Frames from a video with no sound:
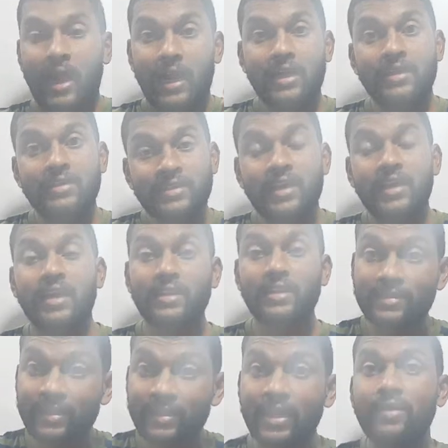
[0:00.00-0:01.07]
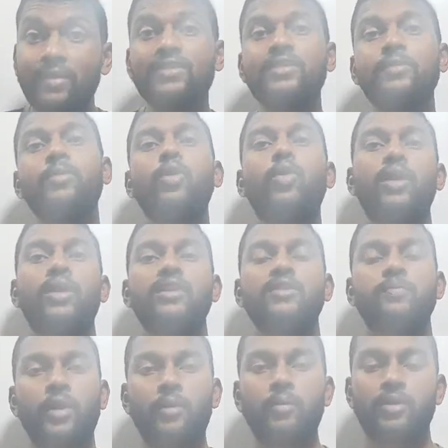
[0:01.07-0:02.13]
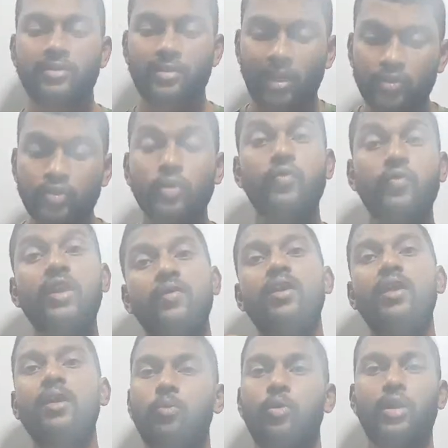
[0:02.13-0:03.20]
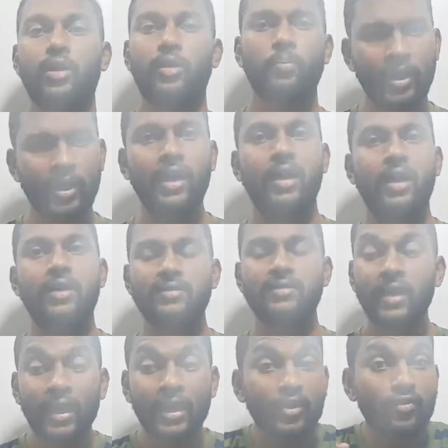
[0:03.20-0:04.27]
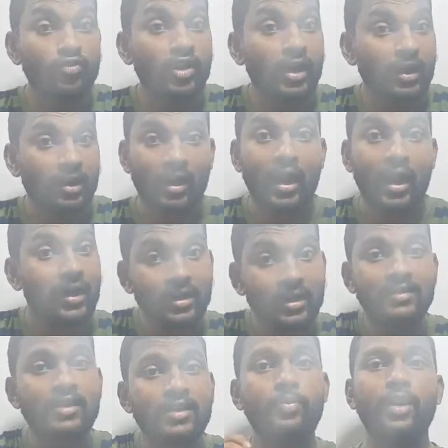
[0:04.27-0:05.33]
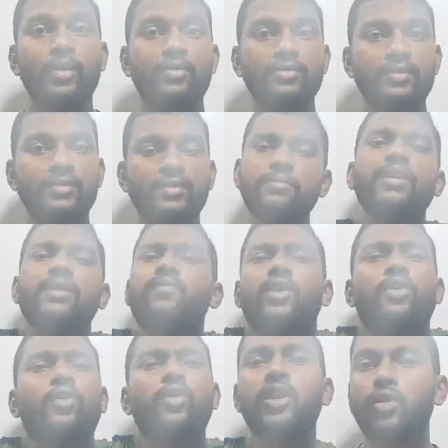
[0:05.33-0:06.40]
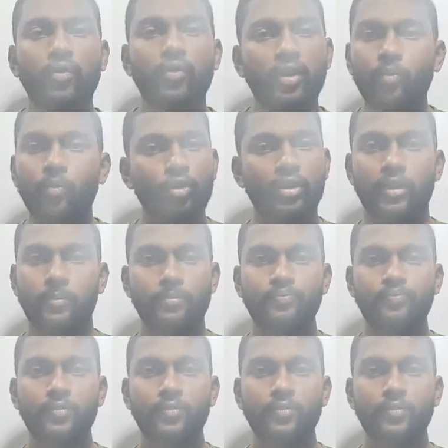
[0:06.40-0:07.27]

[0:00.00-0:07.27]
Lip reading: understanding this invisible quantities properties also very, very important, because if they are not disturbing our system, then we don't need to worry about them.